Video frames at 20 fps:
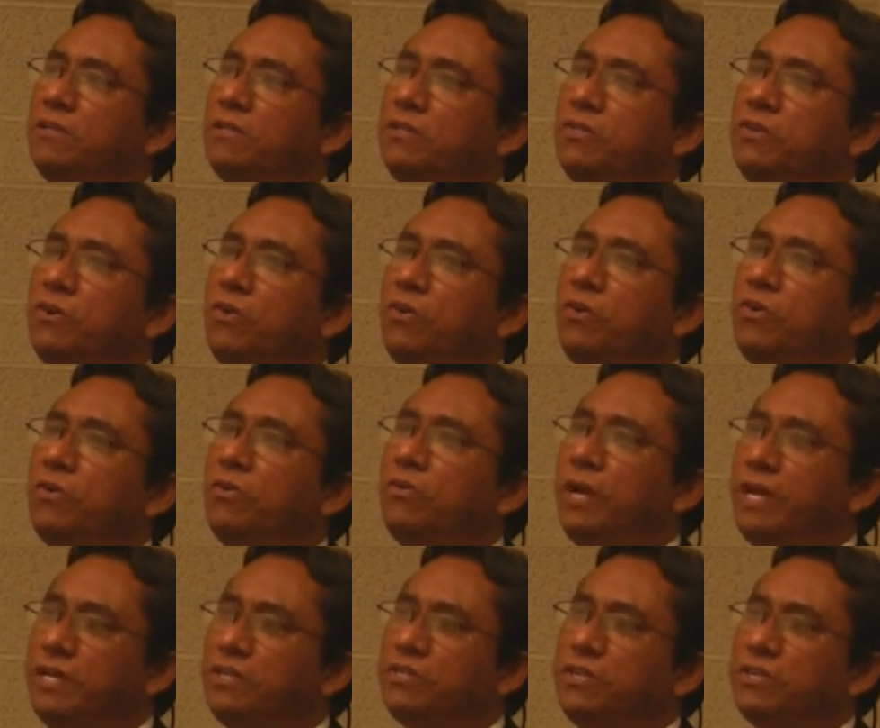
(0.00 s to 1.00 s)
so
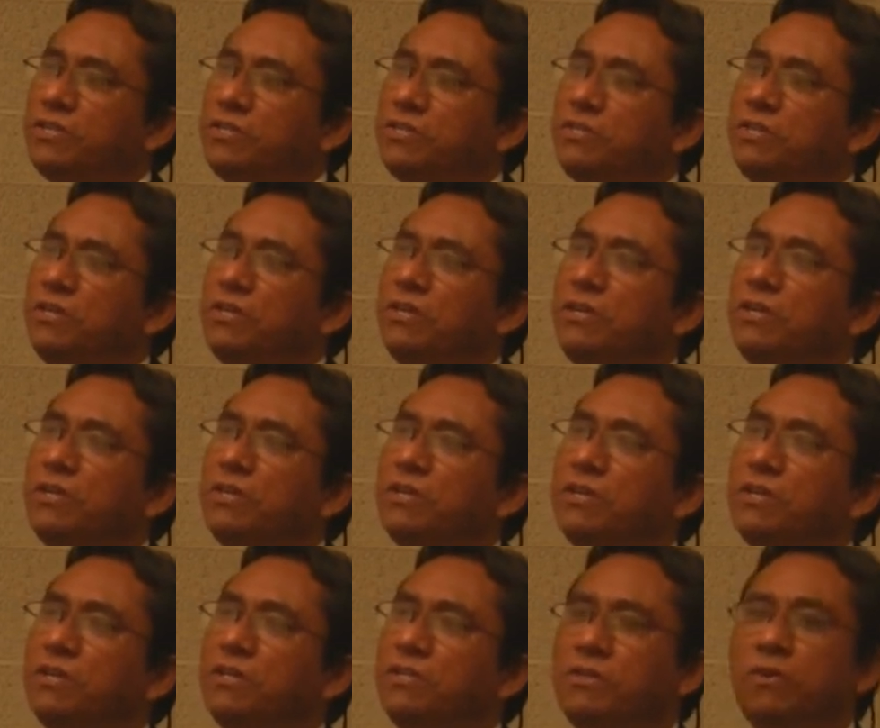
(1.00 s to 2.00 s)
racist,
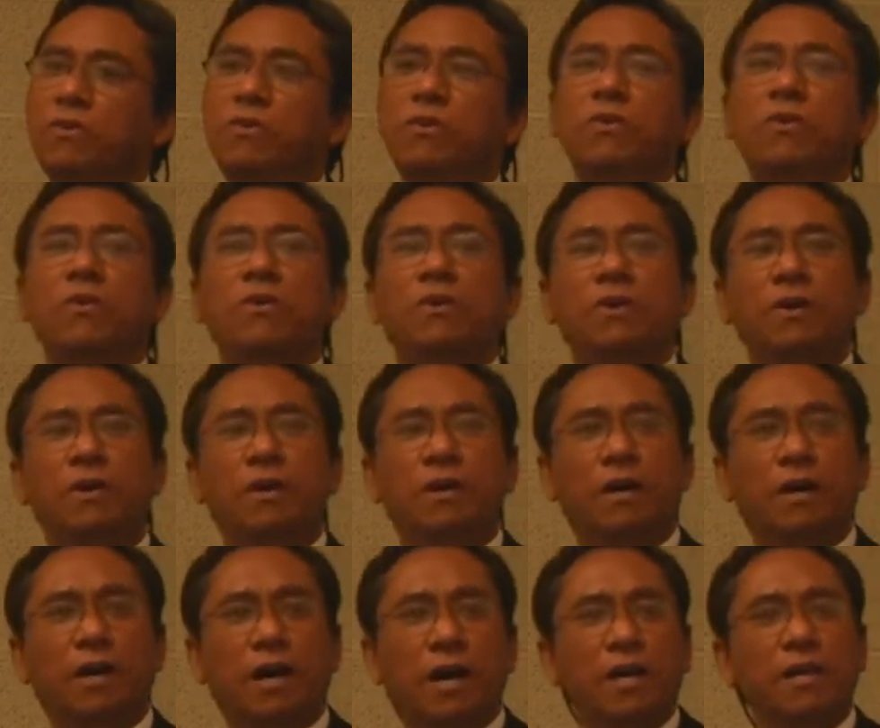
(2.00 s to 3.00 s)
so
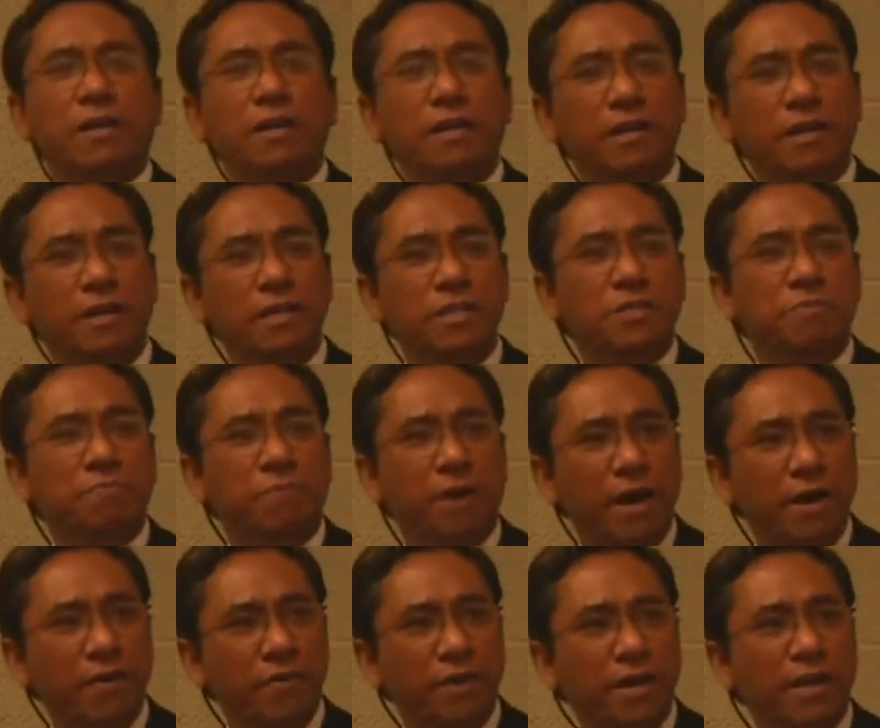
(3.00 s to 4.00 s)

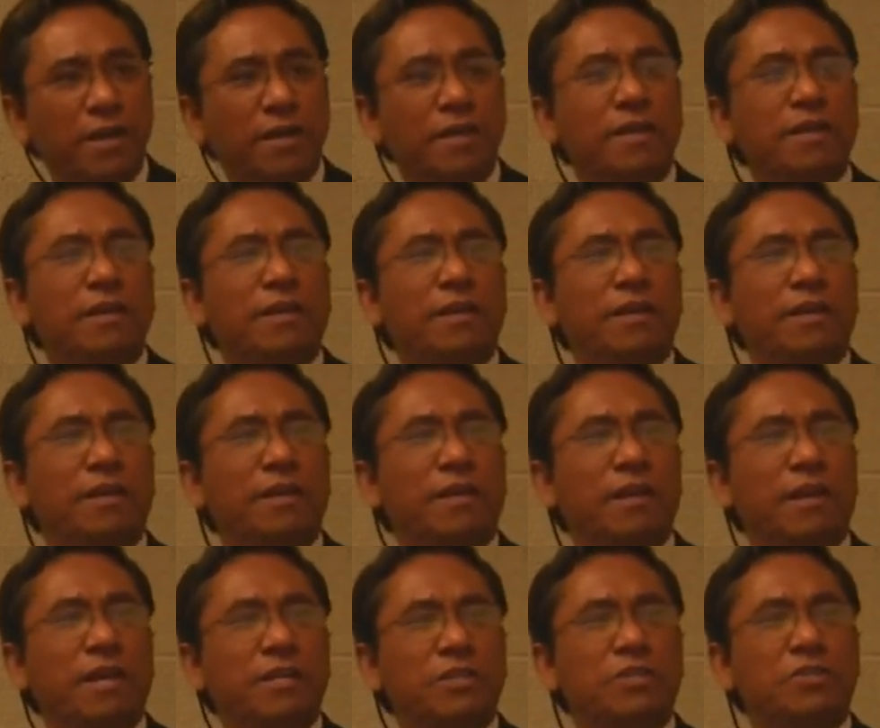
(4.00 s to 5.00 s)
uninspiring,
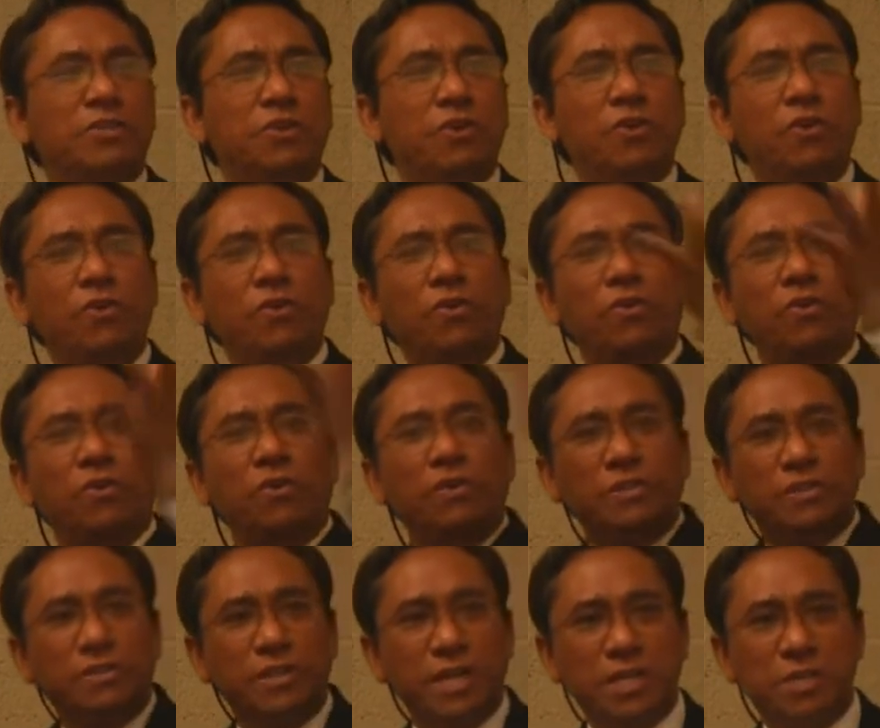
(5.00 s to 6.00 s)
and so
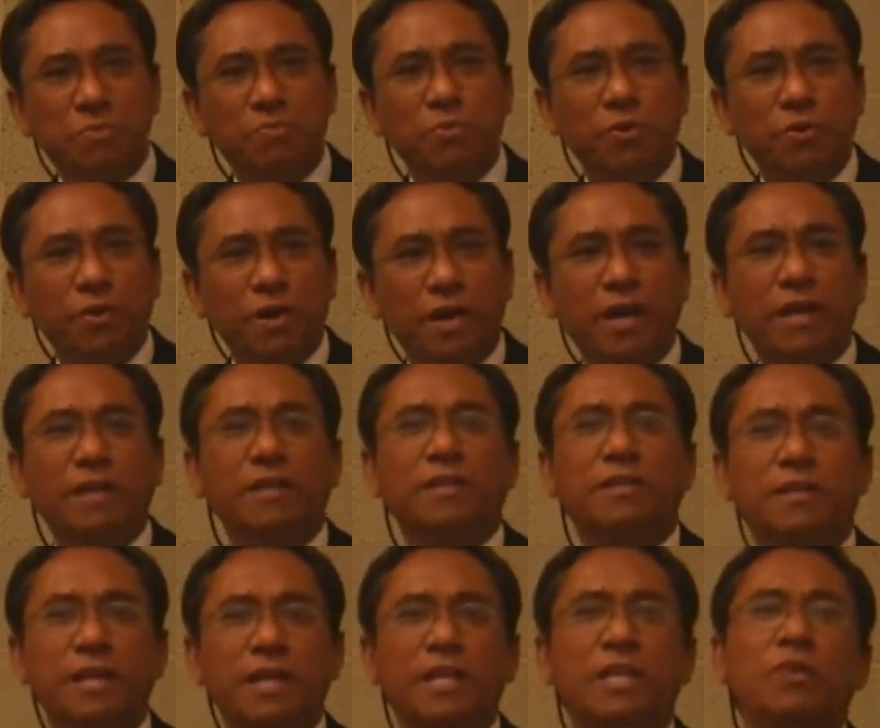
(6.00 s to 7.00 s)

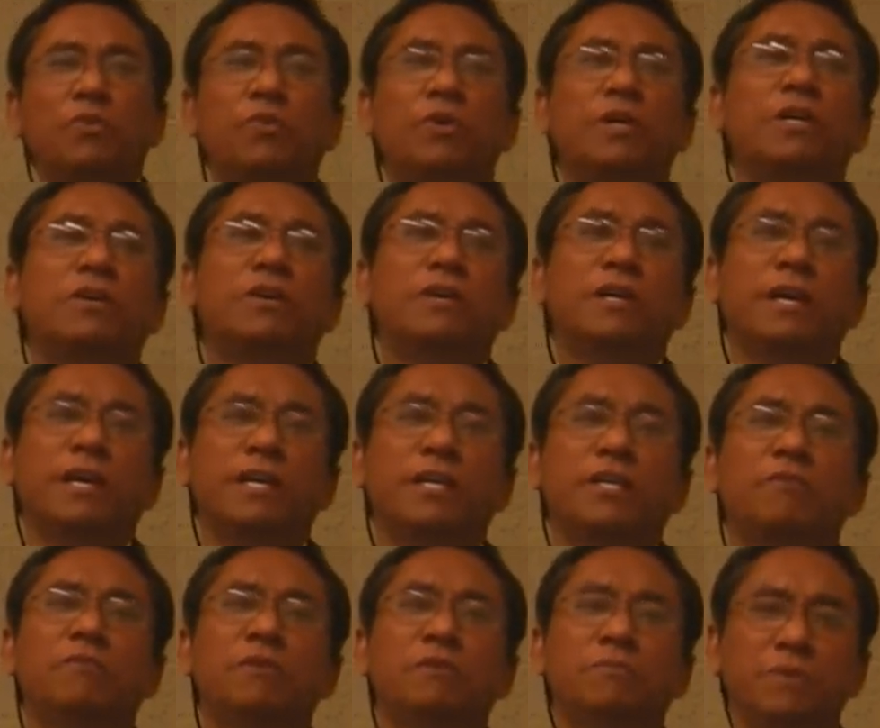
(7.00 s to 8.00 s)
textbook-like, then you will create
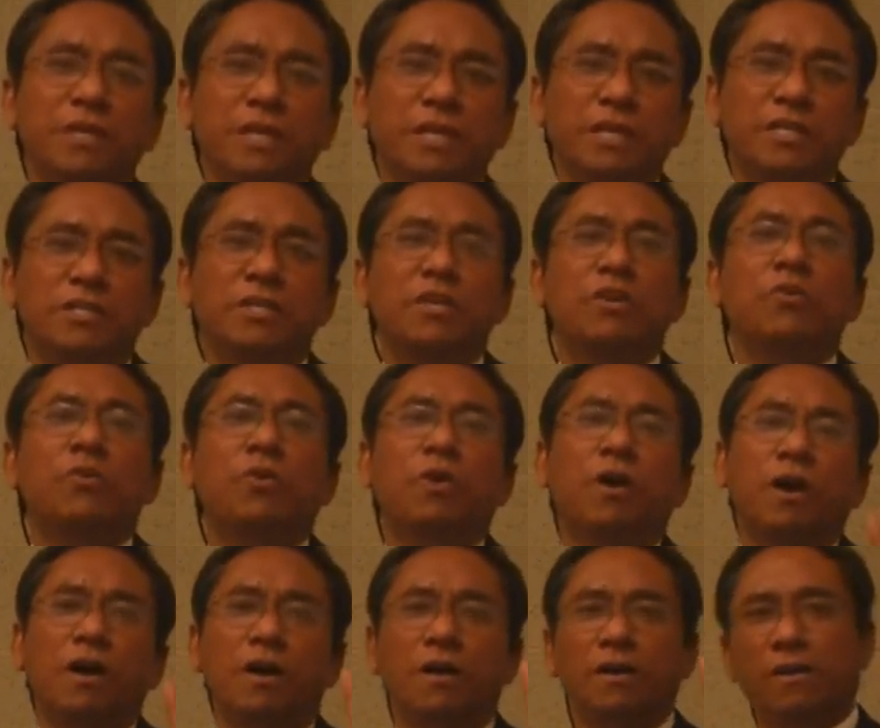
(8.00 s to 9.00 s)
human beings who
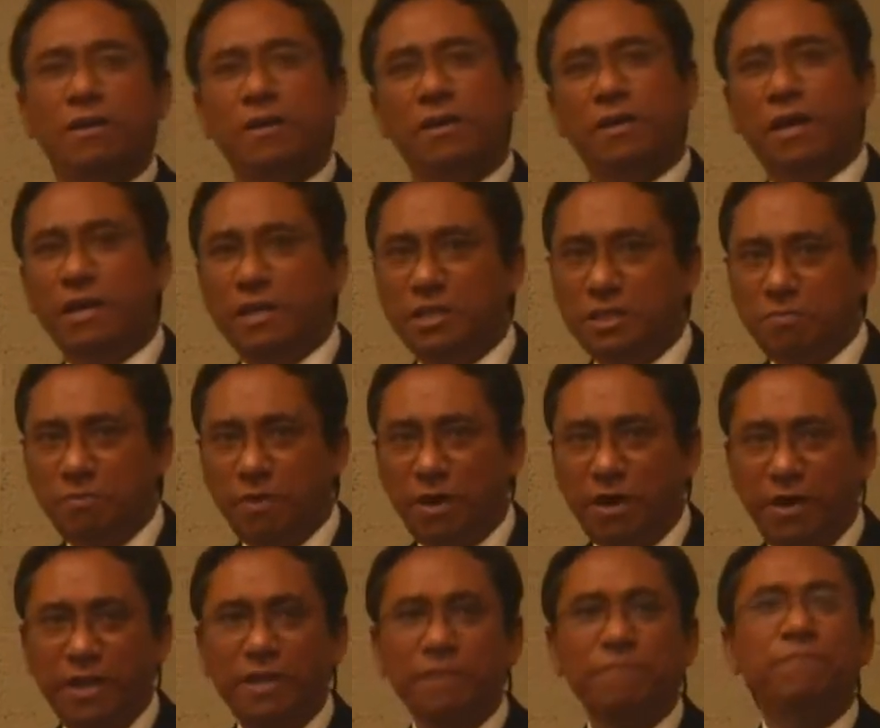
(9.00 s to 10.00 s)
are
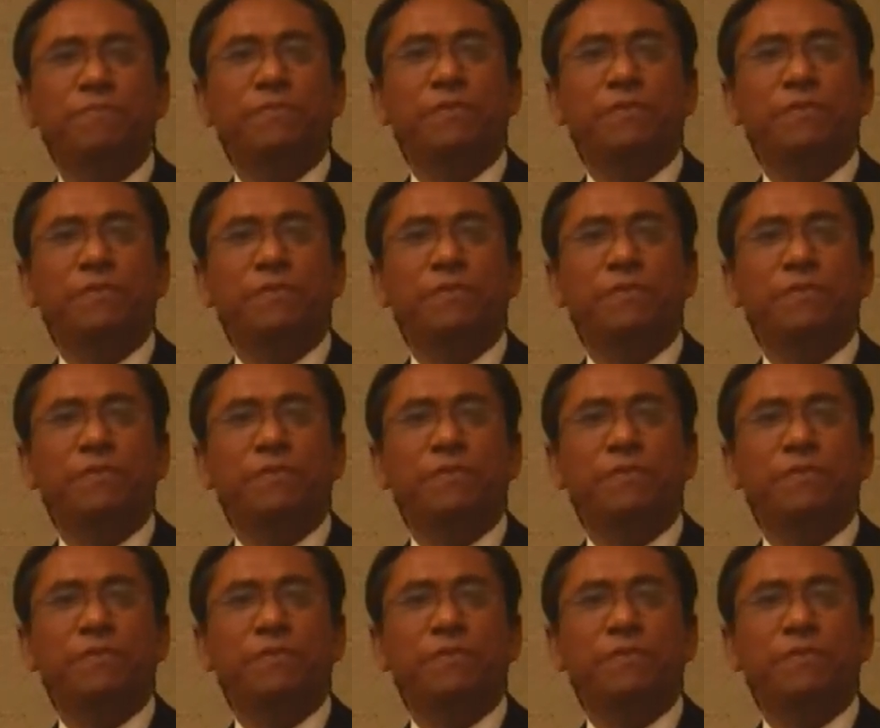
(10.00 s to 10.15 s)
uninspiring,